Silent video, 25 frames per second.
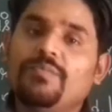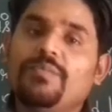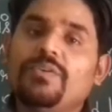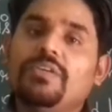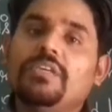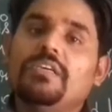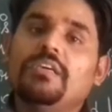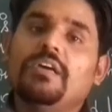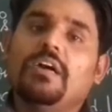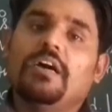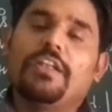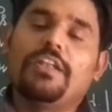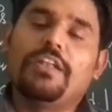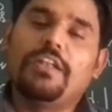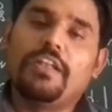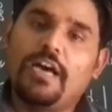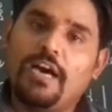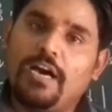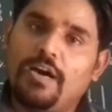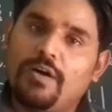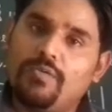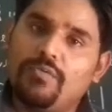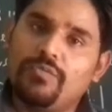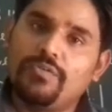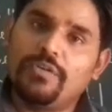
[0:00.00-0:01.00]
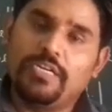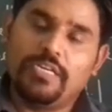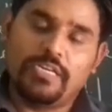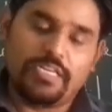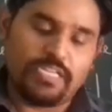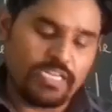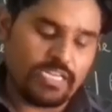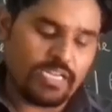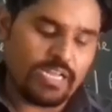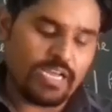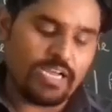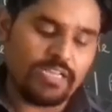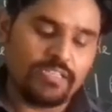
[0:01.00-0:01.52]
be a noun, it
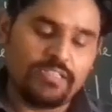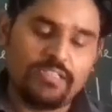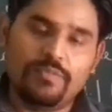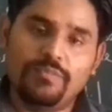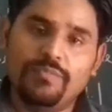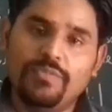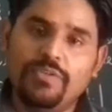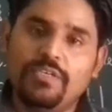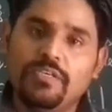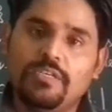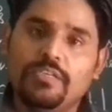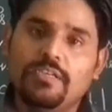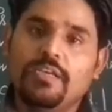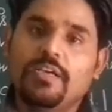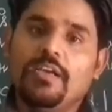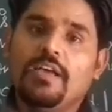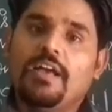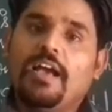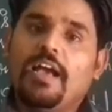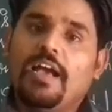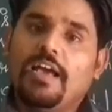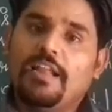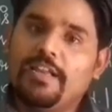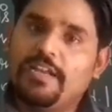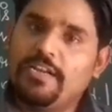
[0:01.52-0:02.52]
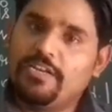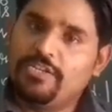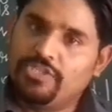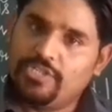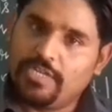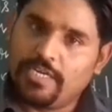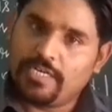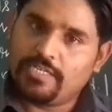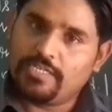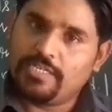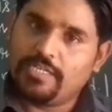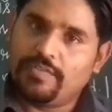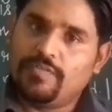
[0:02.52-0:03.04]
can either be an
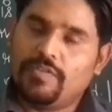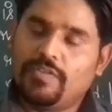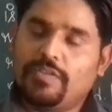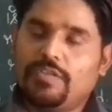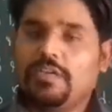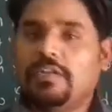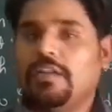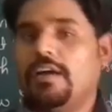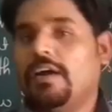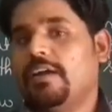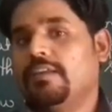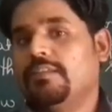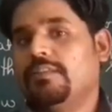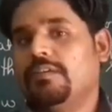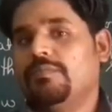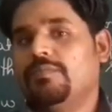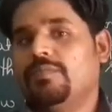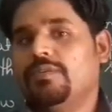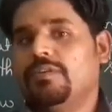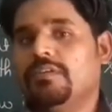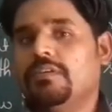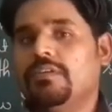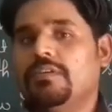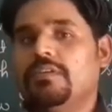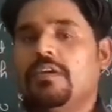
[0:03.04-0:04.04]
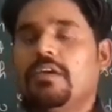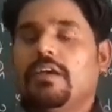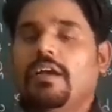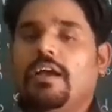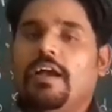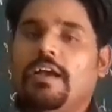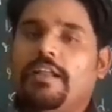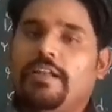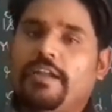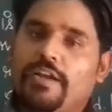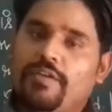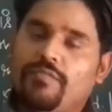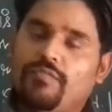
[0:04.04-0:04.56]
adjective, it can either be
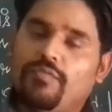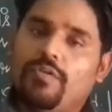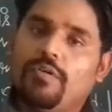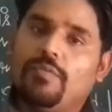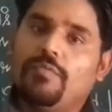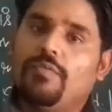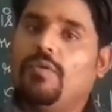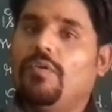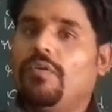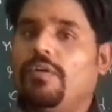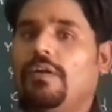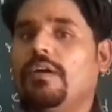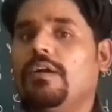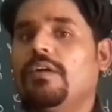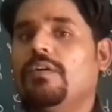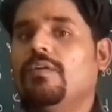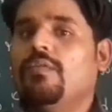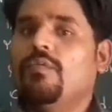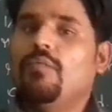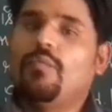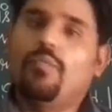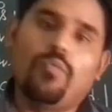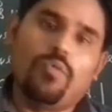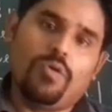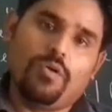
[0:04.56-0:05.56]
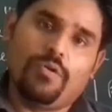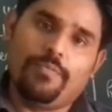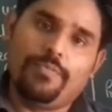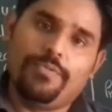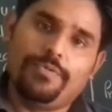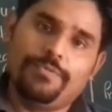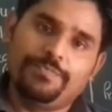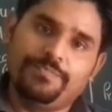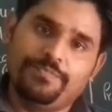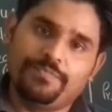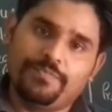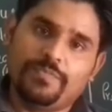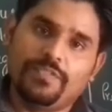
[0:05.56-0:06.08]
an adverb or a verb,
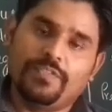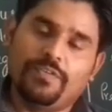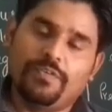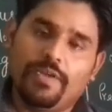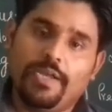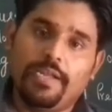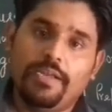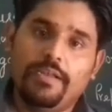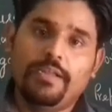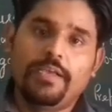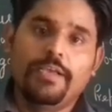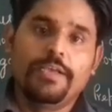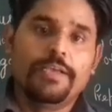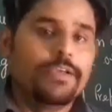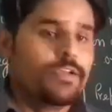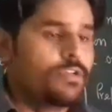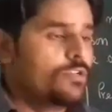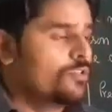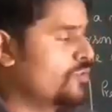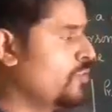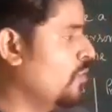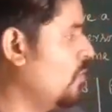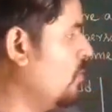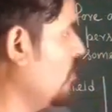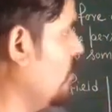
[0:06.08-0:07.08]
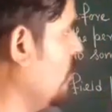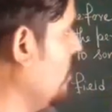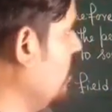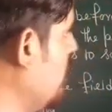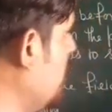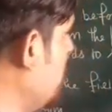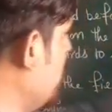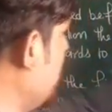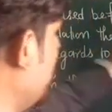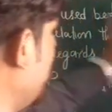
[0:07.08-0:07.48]
right? So